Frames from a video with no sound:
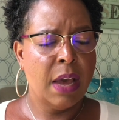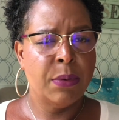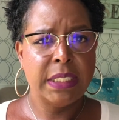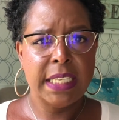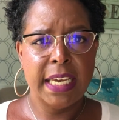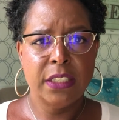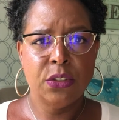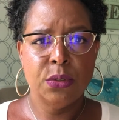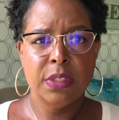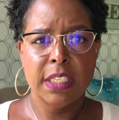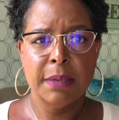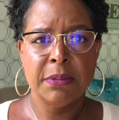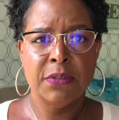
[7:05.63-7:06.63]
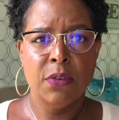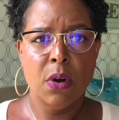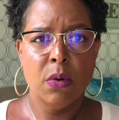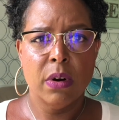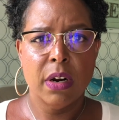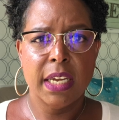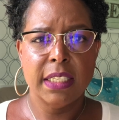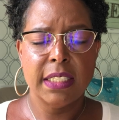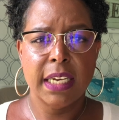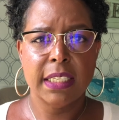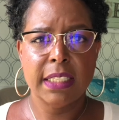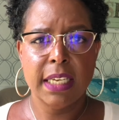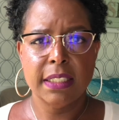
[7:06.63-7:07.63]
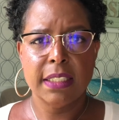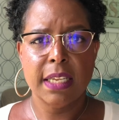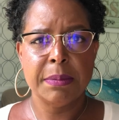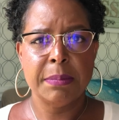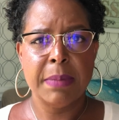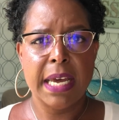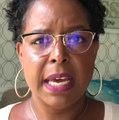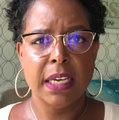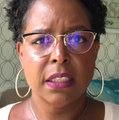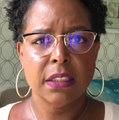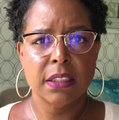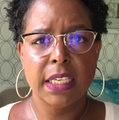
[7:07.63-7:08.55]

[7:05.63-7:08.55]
I would take two steps forward and take 10 steps back.